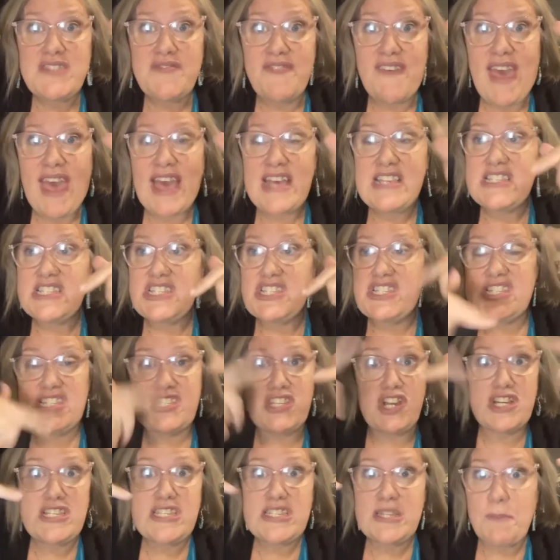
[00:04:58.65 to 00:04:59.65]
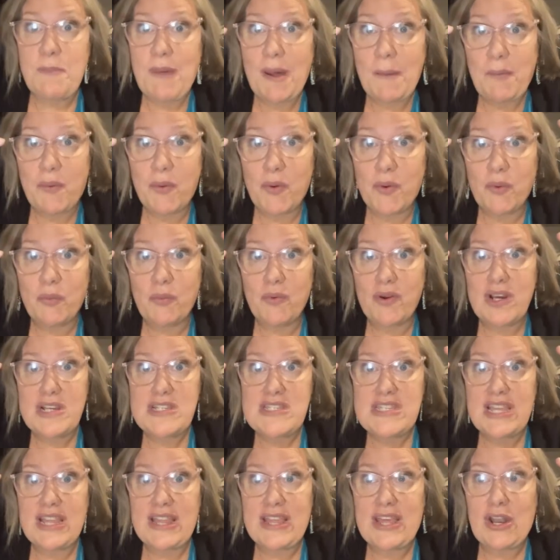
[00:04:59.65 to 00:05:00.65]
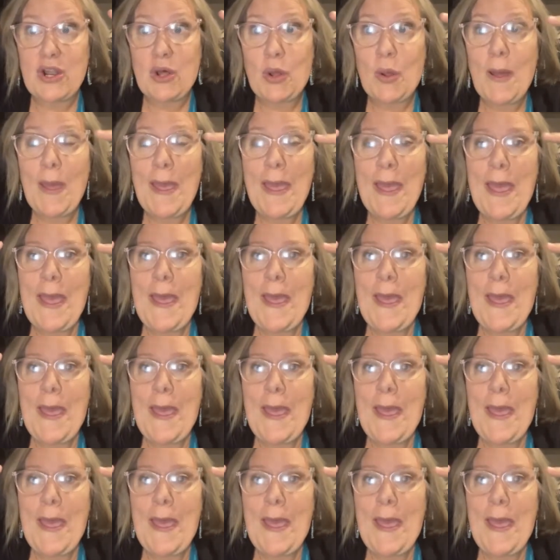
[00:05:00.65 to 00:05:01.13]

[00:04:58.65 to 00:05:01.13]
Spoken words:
fast and she starts to mumble her words a little.